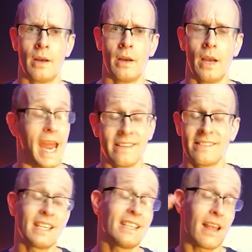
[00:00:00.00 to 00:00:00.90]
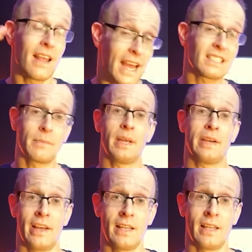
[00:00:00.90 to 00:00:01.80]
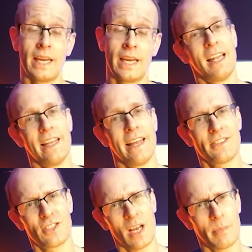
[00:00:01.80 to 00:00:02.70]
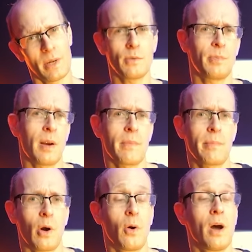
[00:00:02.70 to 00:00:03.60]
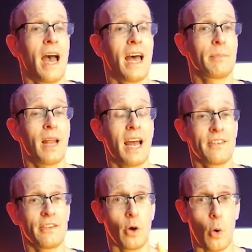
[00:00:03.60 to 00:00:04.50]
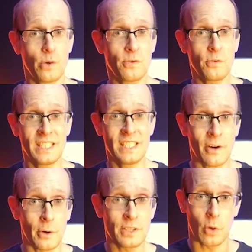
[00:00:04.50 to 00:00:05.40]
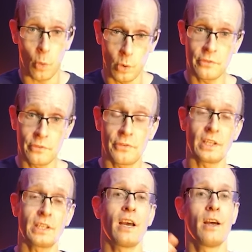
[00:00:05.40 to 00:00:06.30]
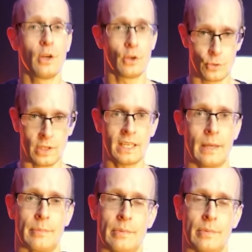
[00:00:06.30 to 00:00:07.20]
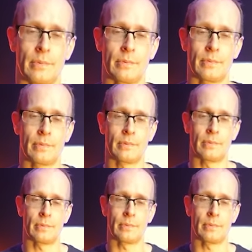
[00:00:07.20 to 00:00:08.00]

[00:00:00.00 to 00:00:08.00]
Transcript: And since that's a big fat lie, let's jump into Premiere Pro and apply the Audio Denoise audio filter to the clip. And the buzzing is